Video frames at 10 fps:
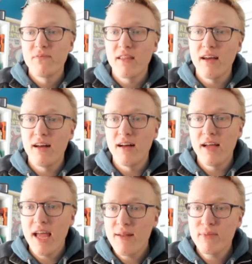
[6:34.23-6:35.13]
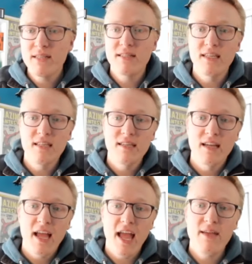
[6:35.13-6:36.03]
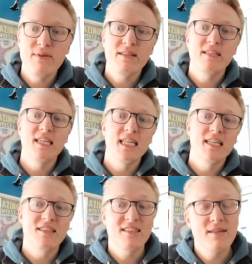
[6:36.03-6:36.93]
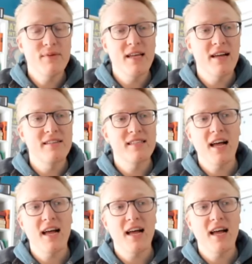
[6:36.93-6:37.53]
NBC, ABC, CBS,